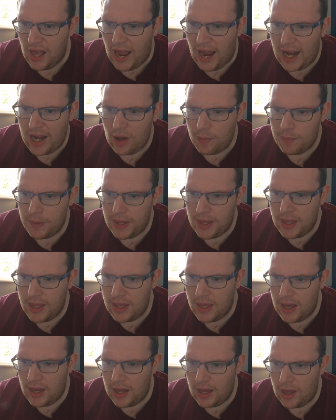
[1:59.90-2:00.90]
and it would
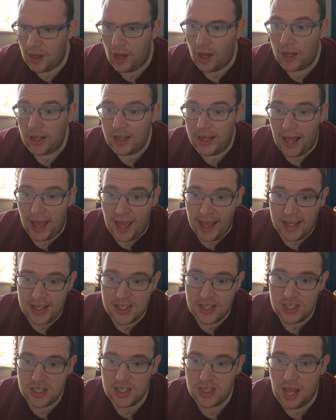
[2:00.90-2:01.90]
be,
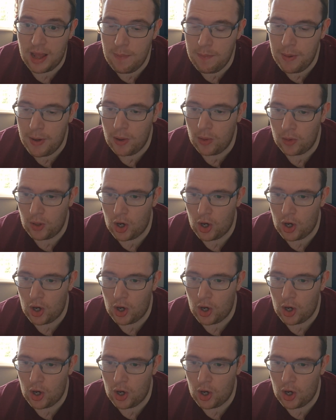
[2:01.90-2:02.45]
unless they build